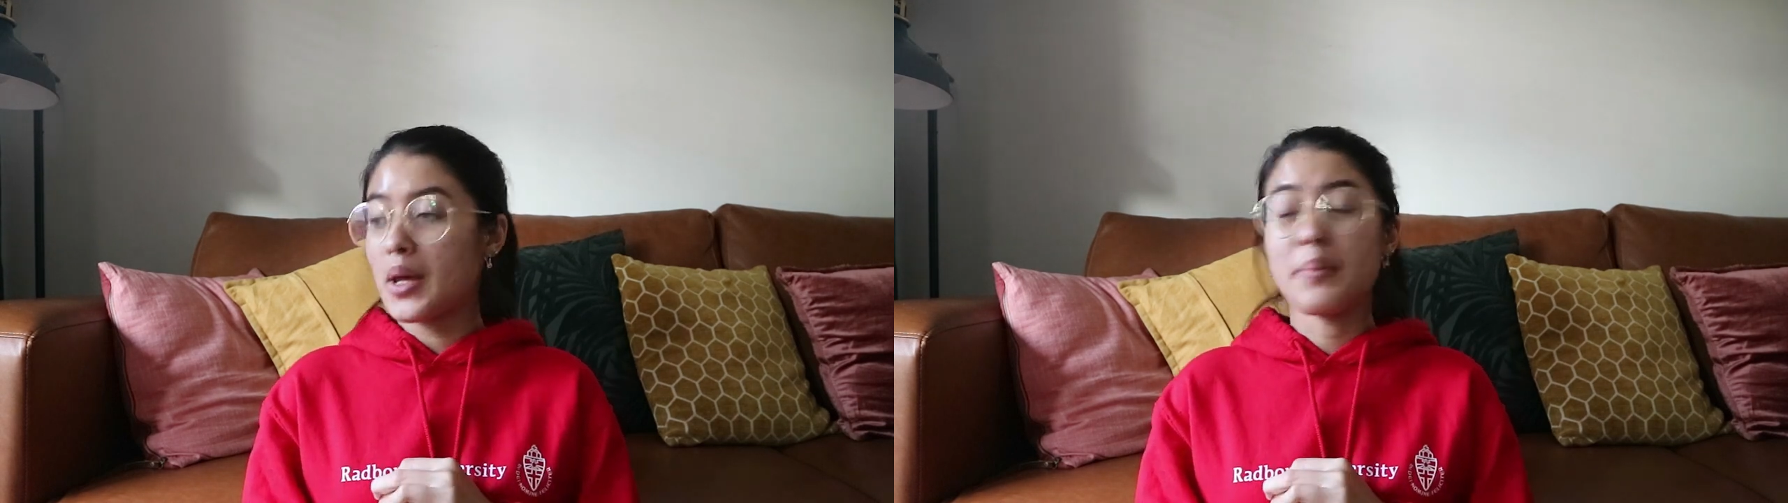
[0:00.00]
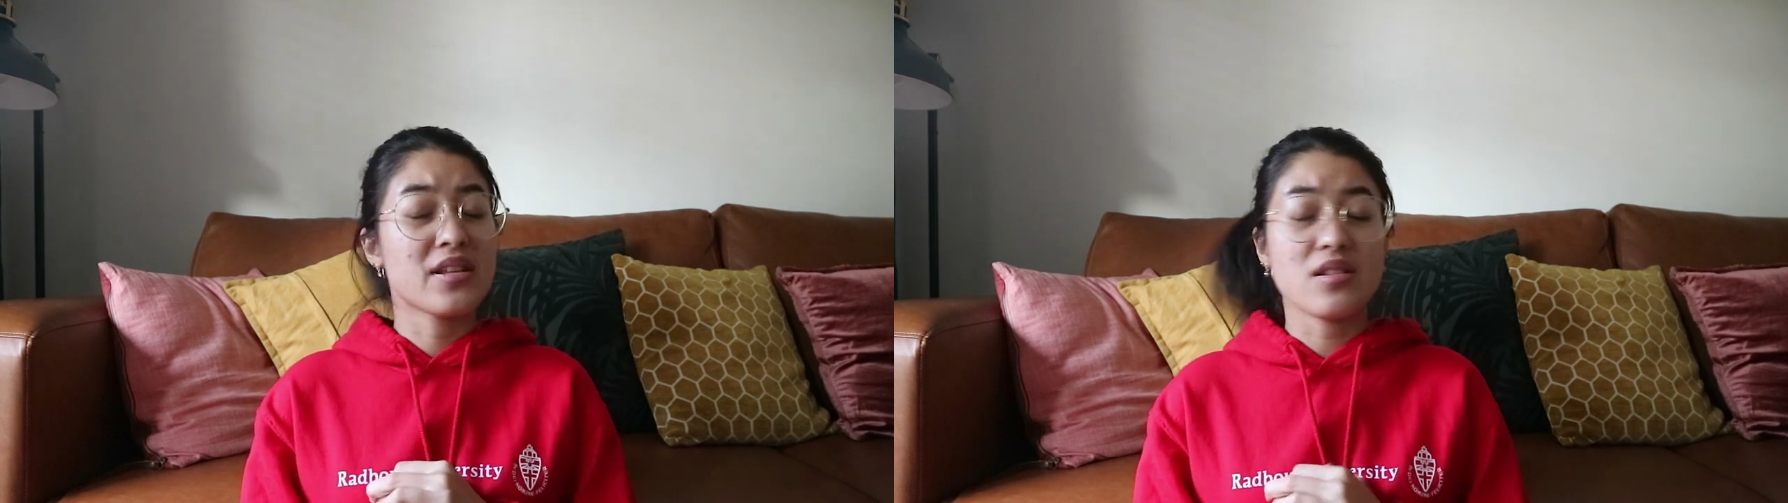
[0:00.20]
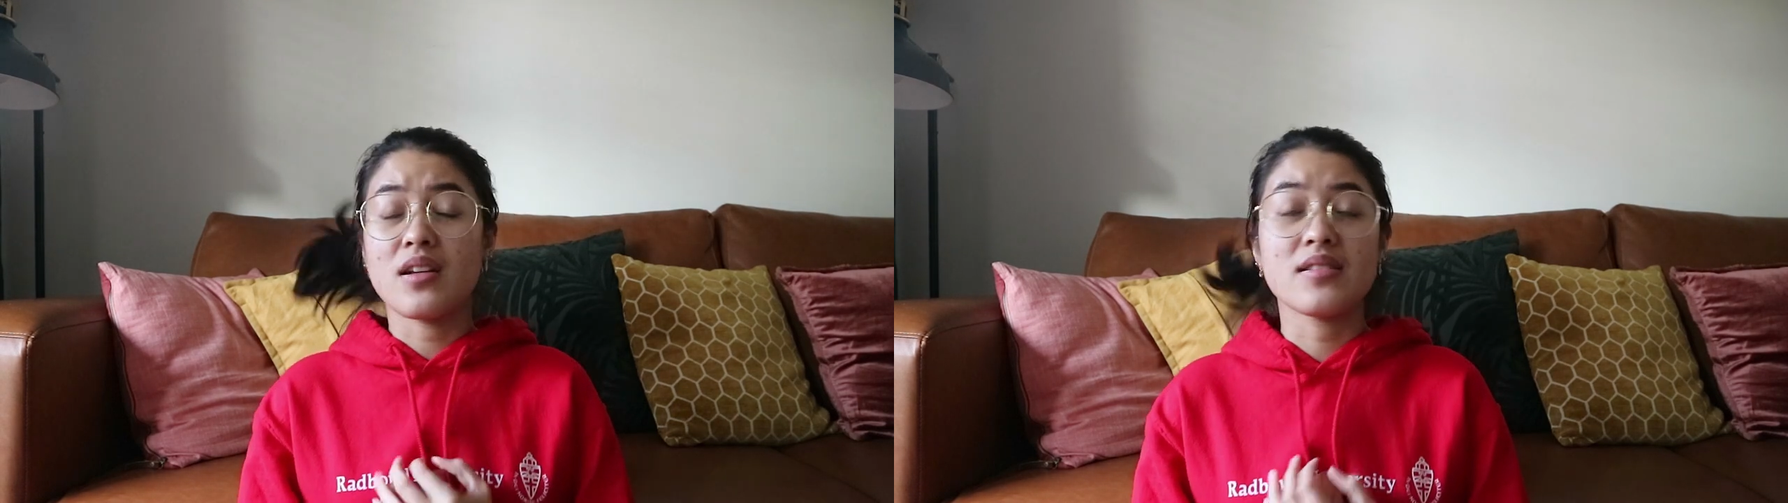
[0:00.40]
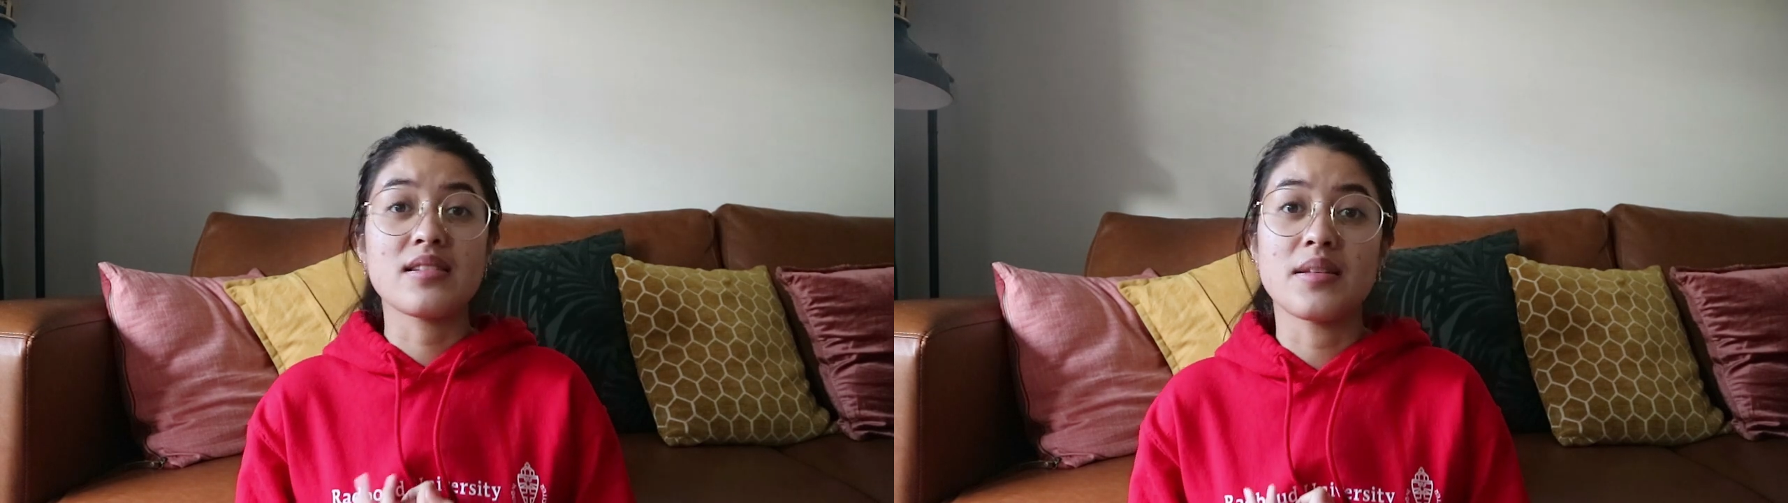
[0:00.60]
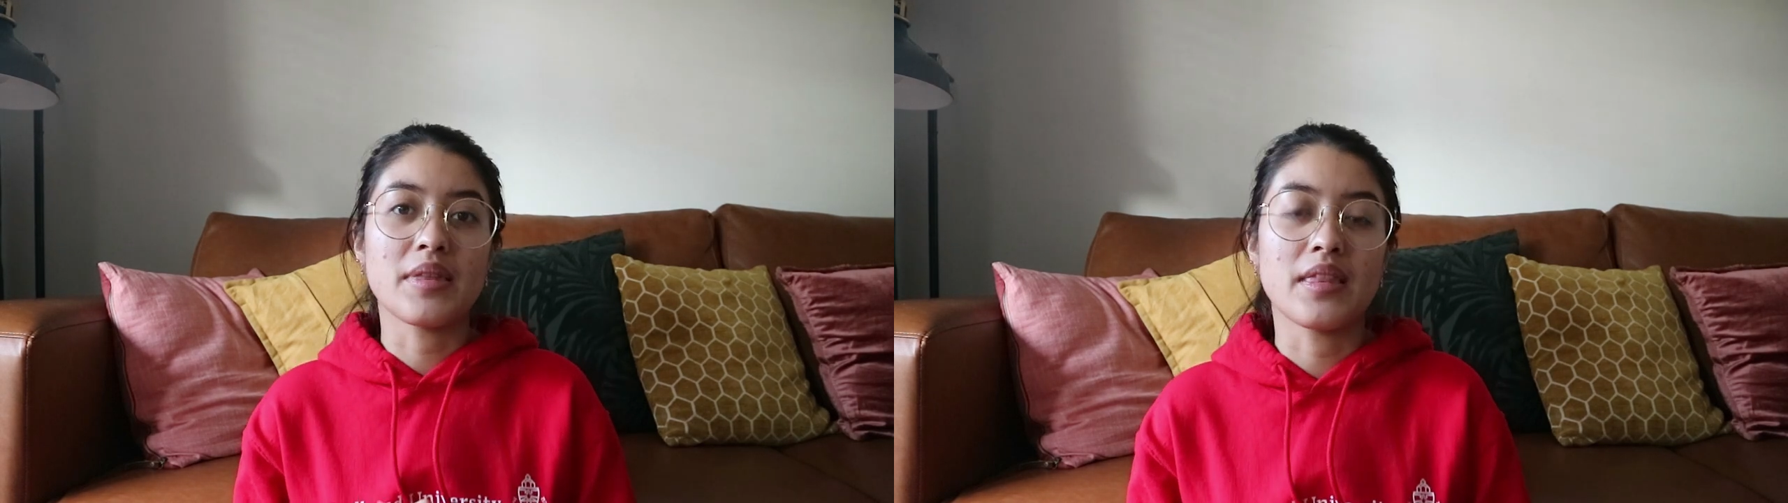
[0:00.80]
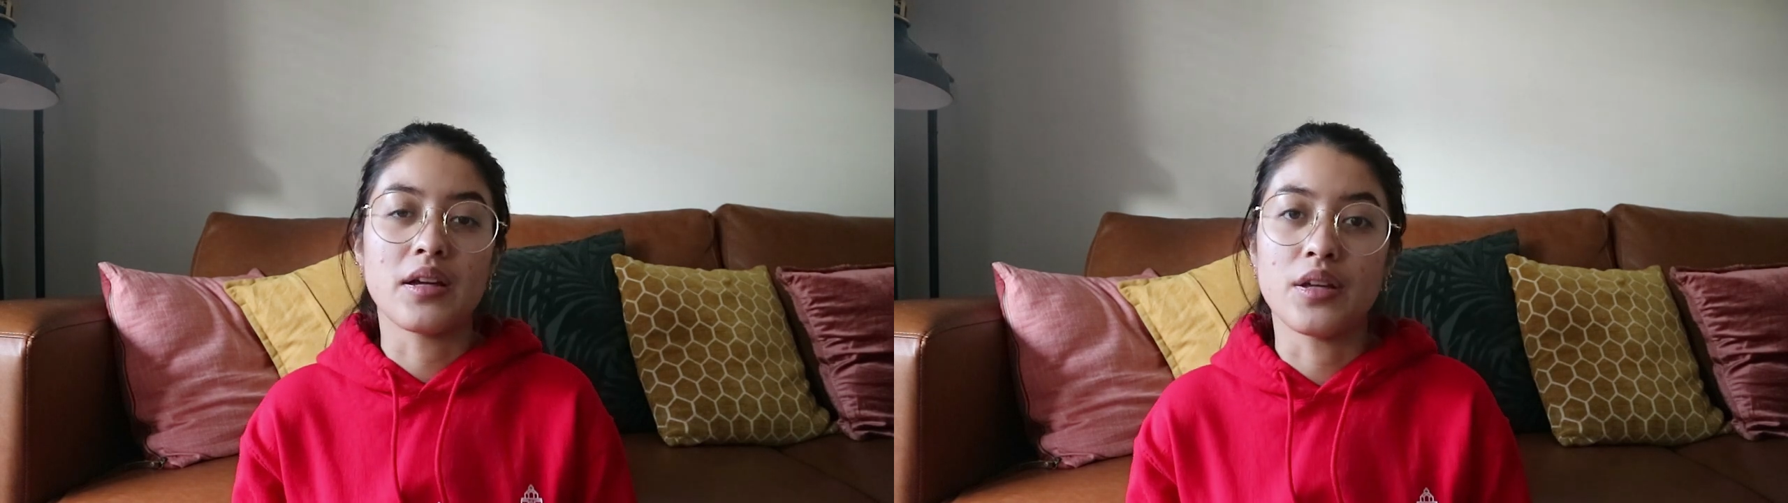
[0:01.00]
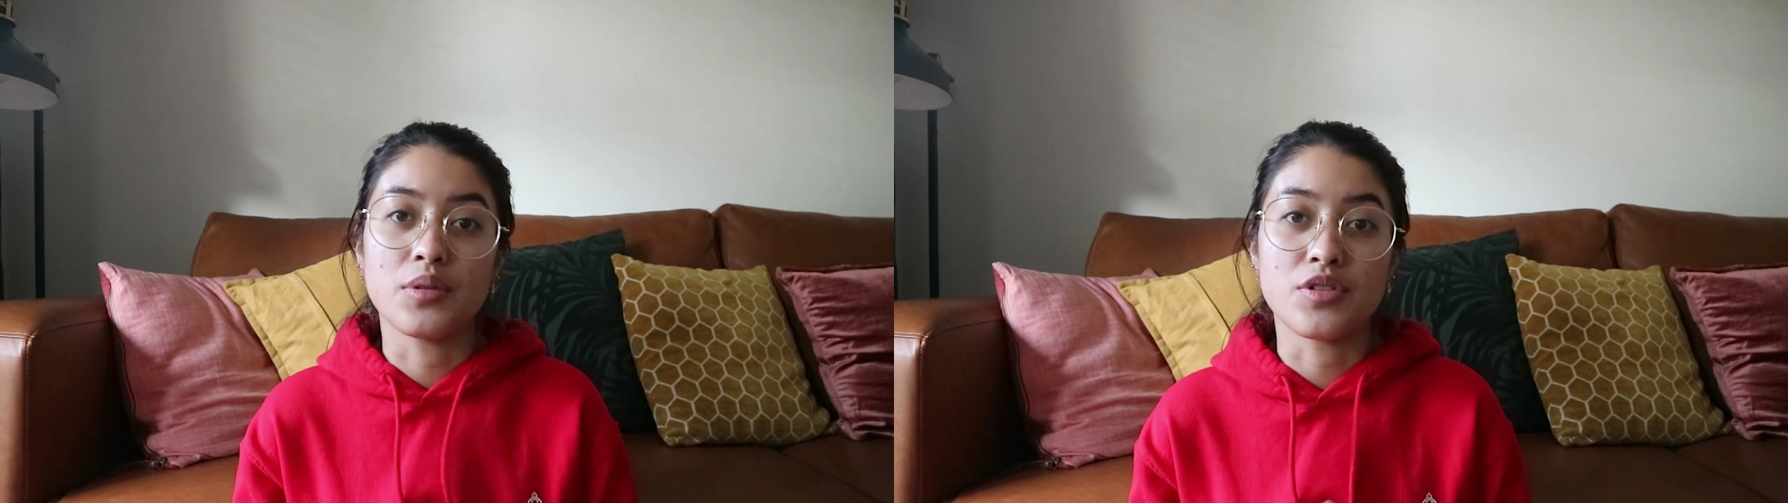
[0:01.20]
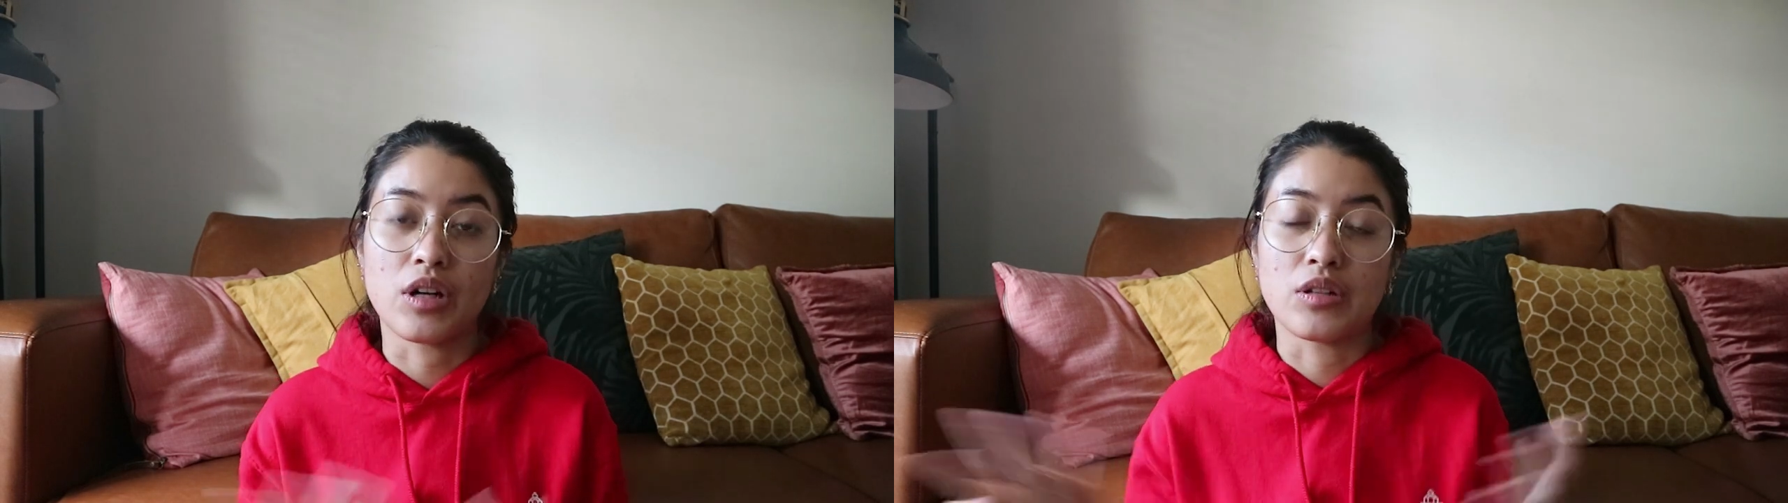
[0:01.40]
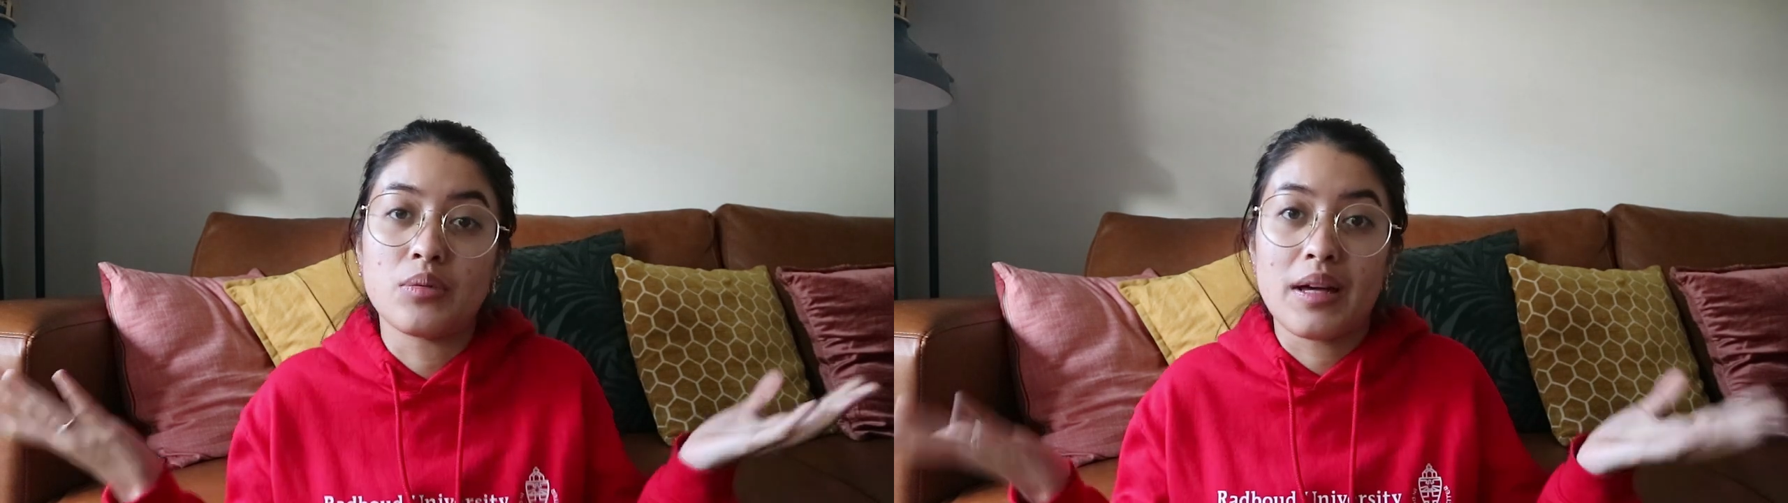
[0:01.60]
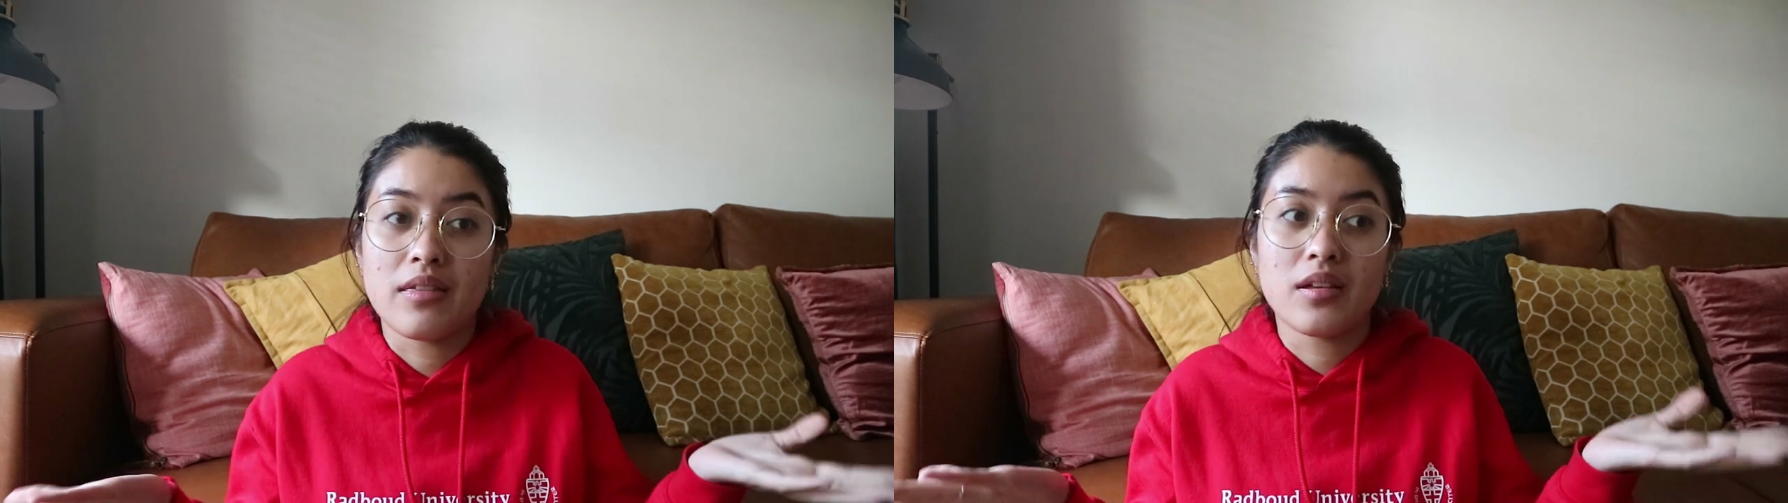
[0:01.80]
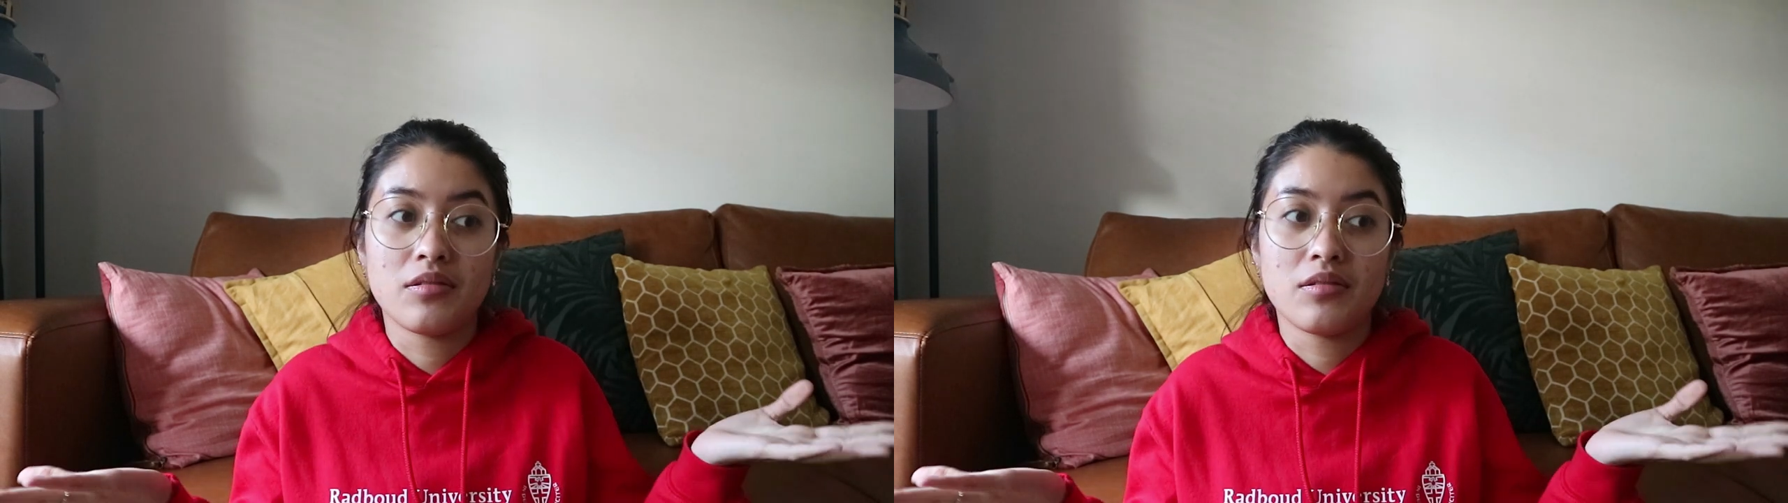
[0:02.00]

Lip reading: But it's honestly something that you will struggle with